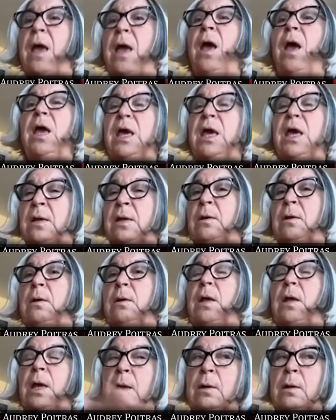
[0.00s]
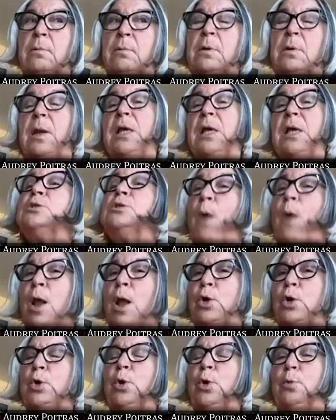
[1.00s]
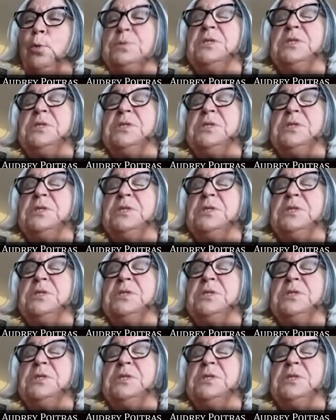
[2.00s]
in smaller groups.